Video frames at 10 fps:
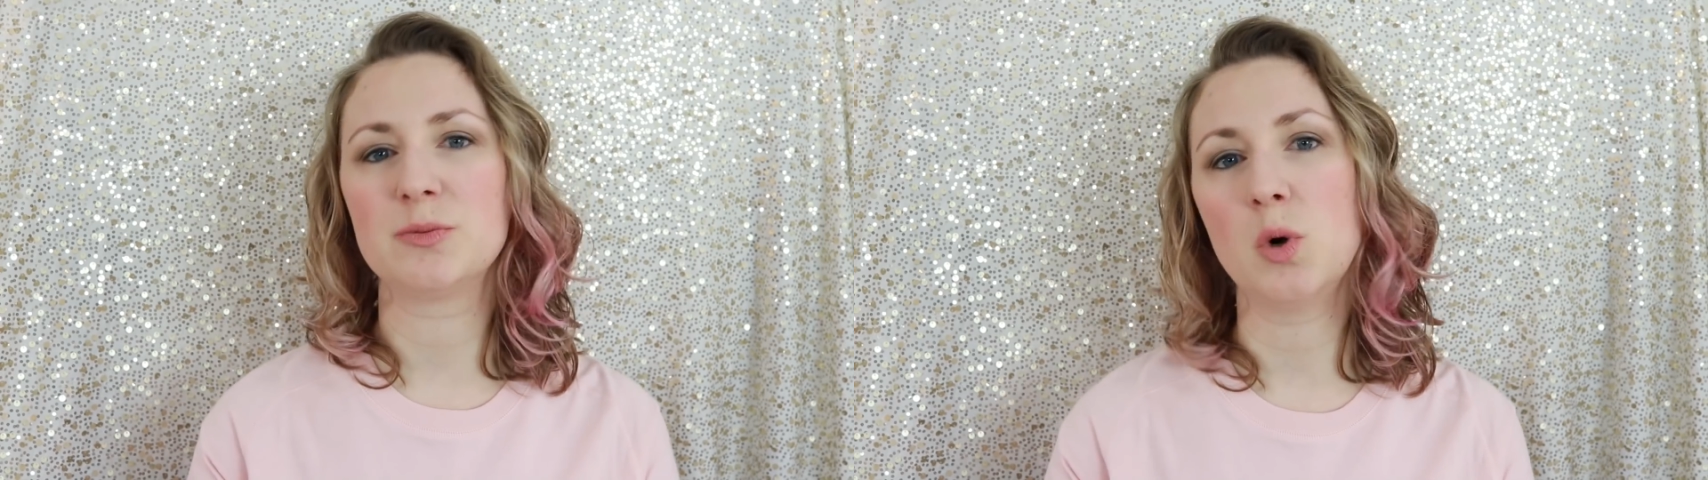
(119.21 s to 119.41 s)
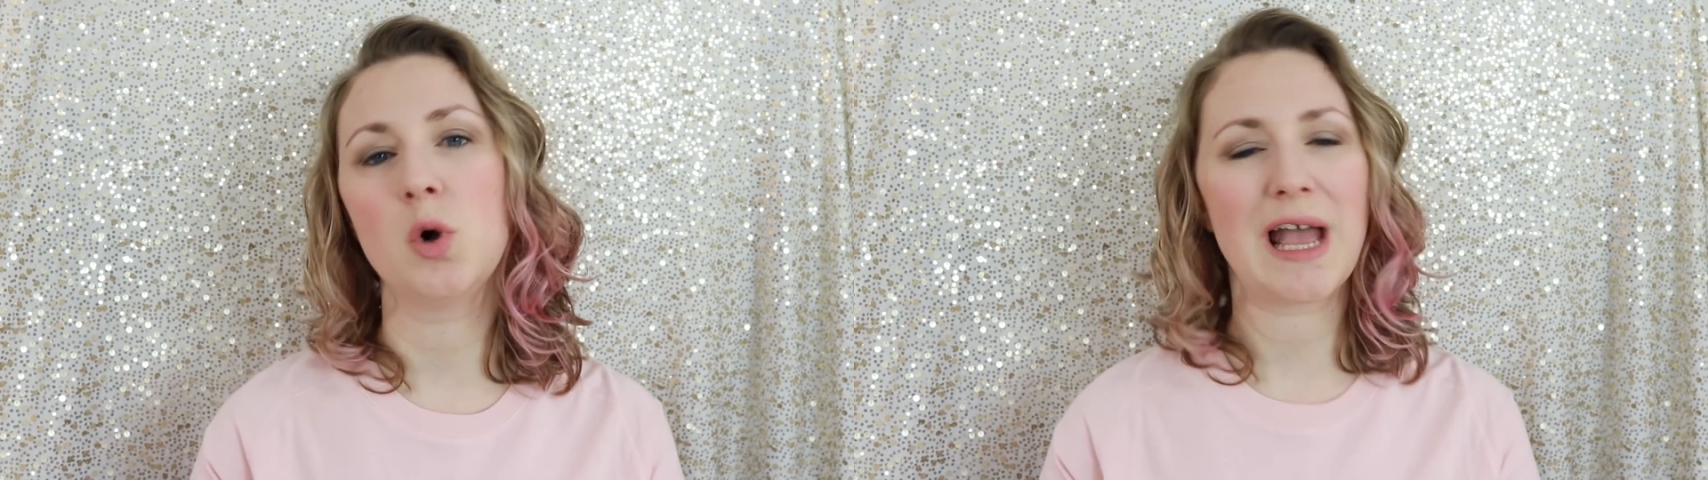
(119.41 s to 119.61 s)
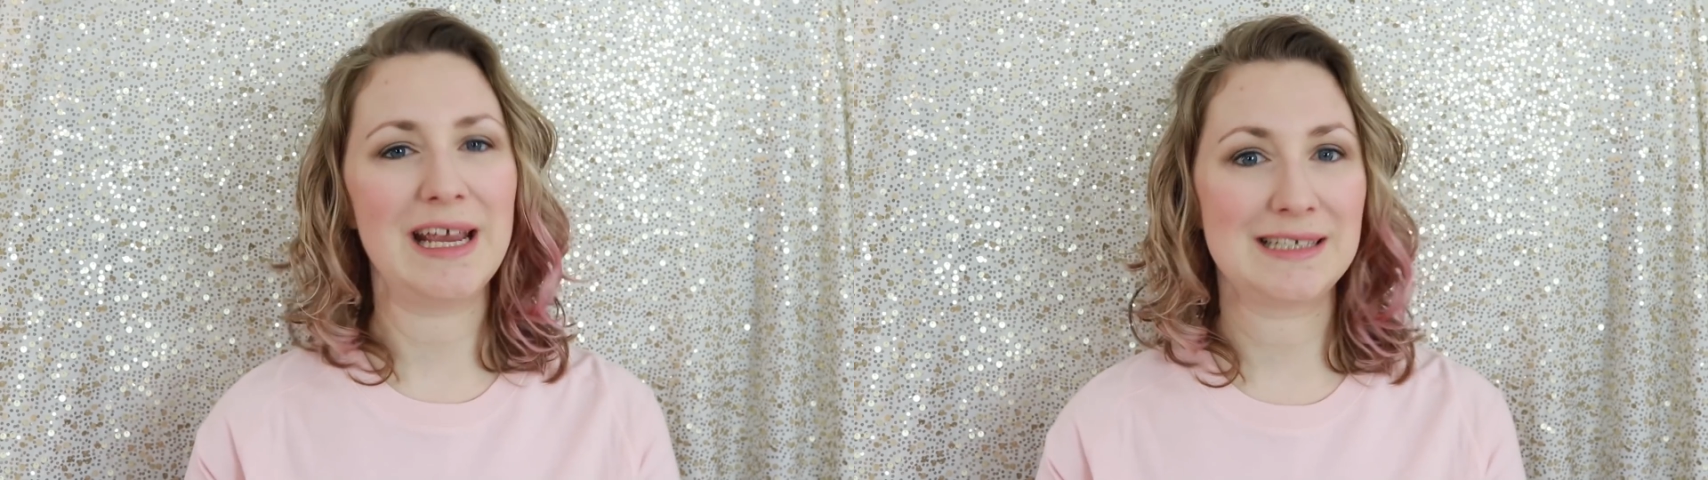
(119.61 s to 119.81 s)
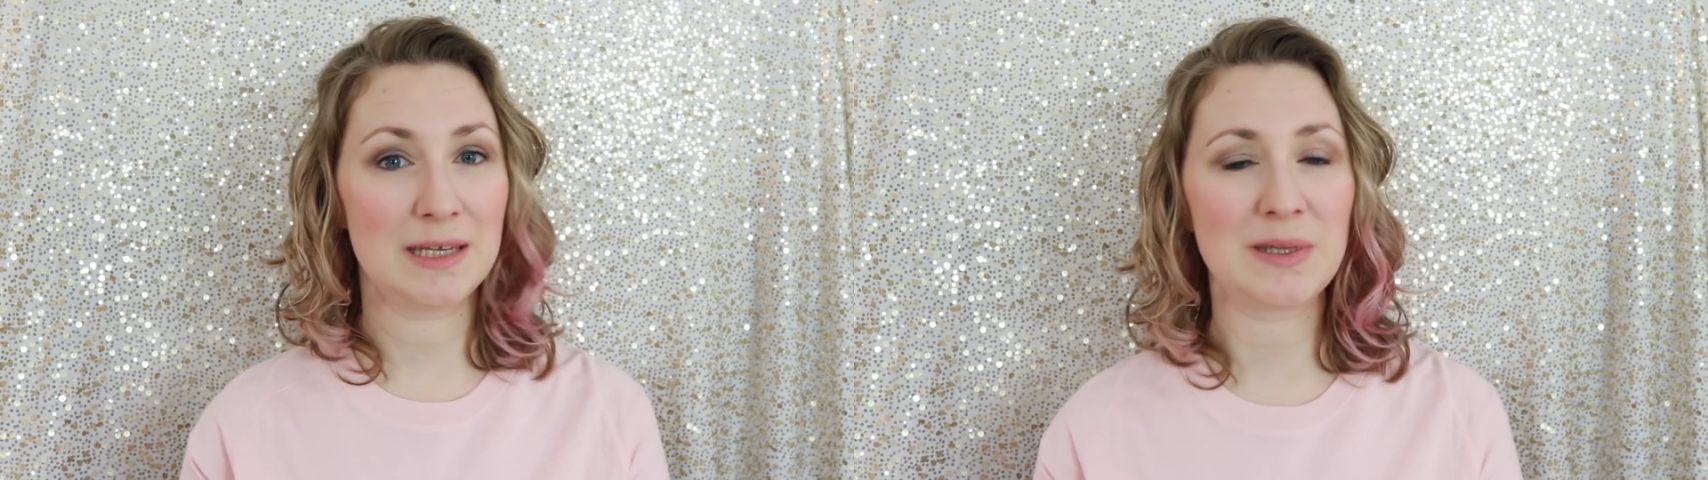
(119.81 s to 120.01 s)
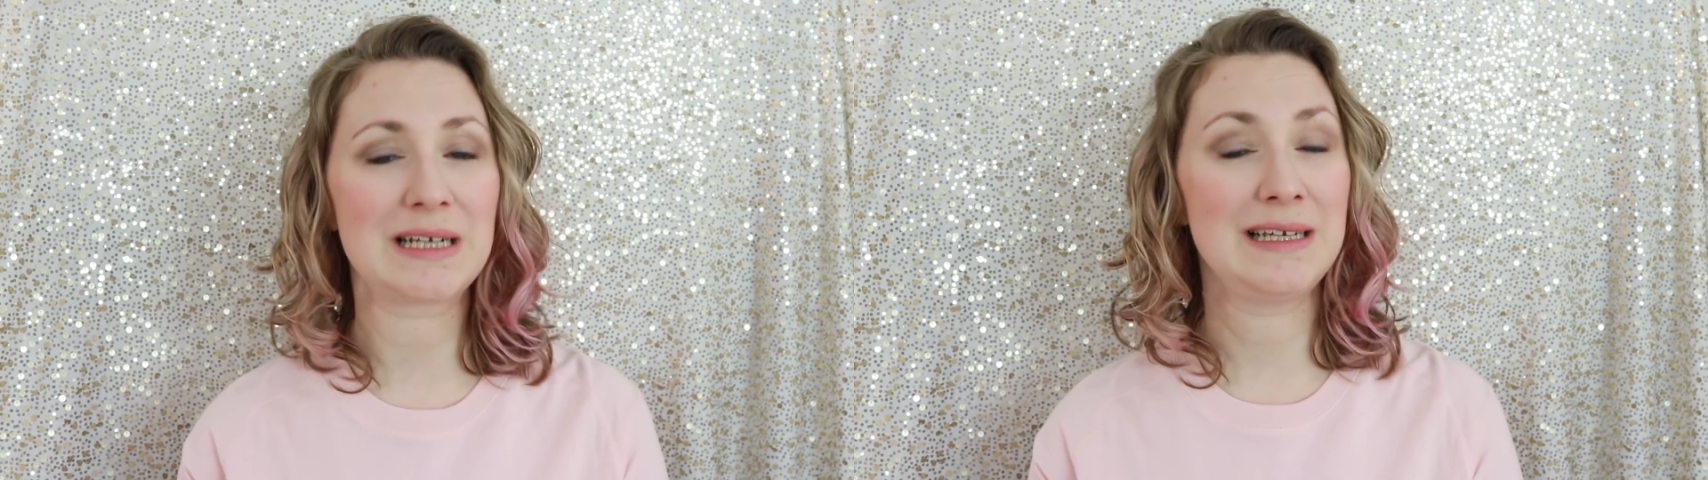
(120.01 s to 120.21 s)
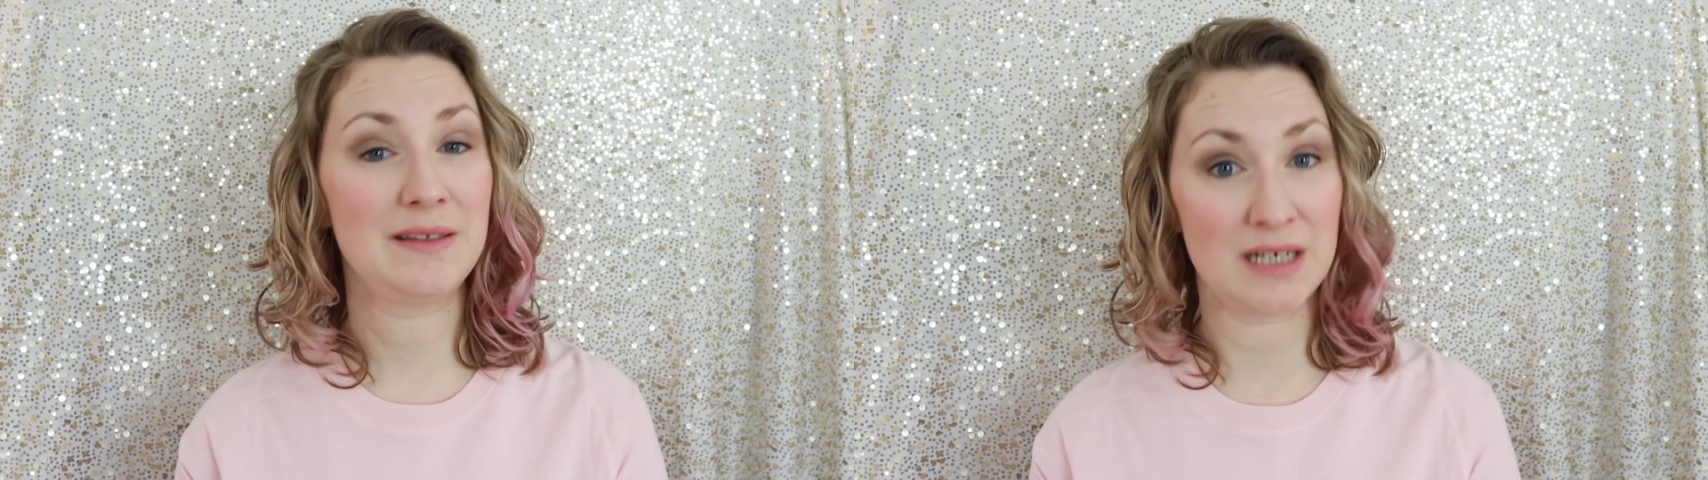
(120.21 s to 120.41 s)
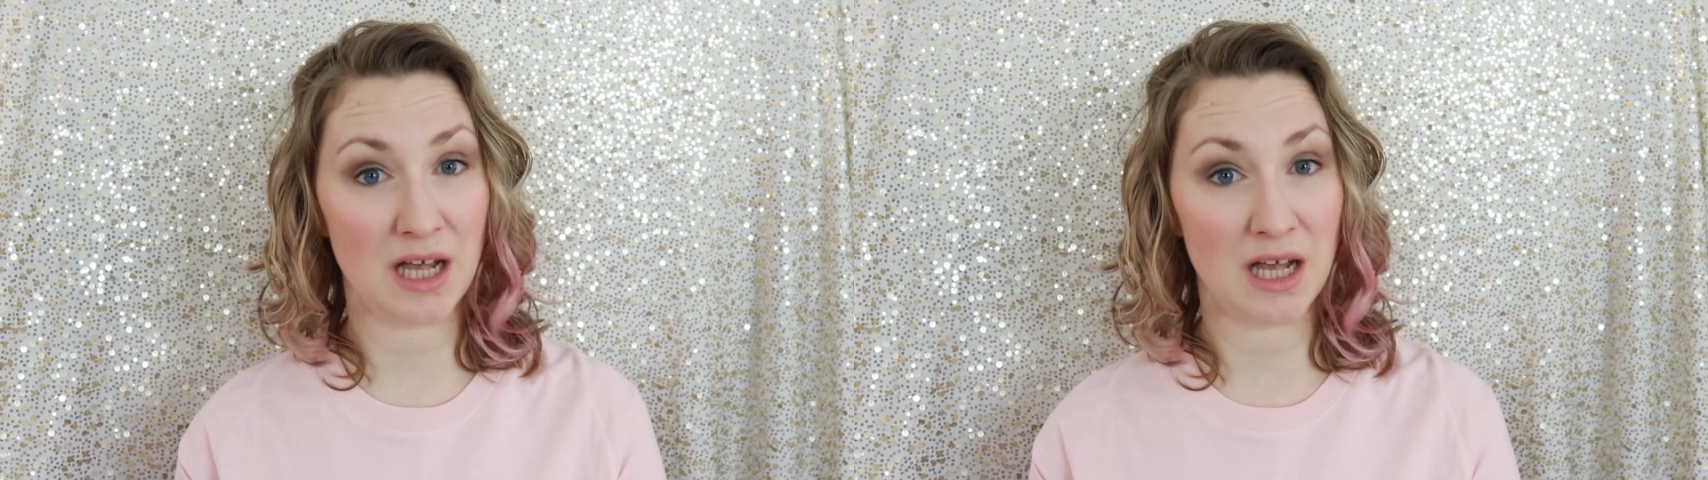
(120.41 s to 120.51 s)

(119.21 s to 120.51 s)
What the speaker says: more atypically than